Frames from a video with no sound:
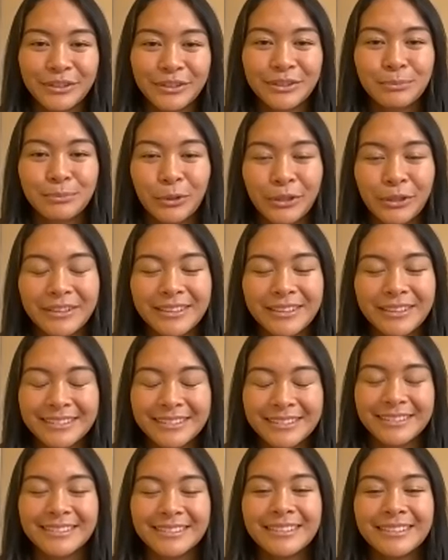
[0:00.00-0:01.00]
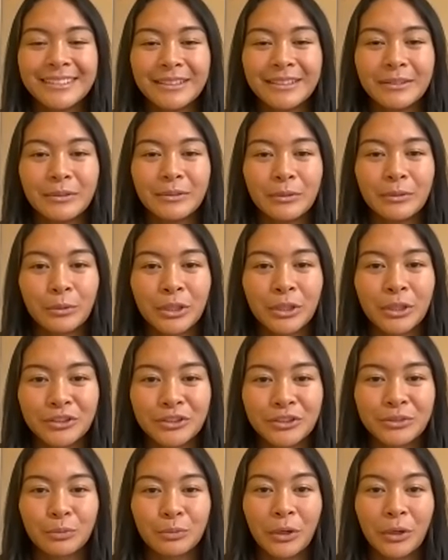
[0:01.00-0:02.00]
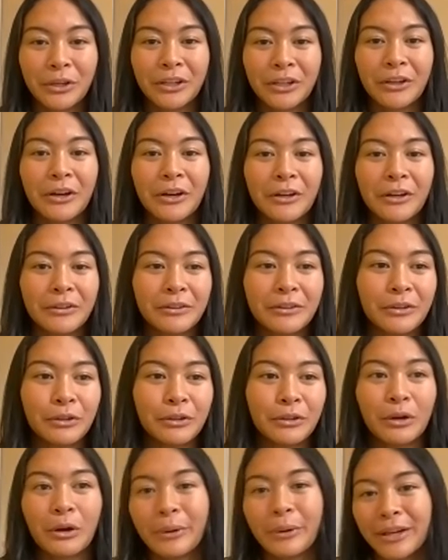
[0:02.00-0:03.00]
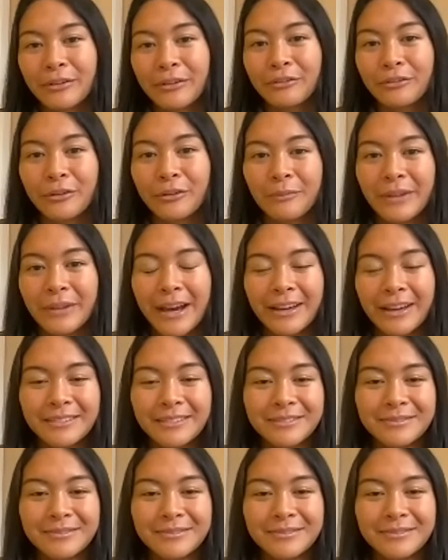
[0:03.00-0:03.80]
this point in the season, and we're just working on growing from that.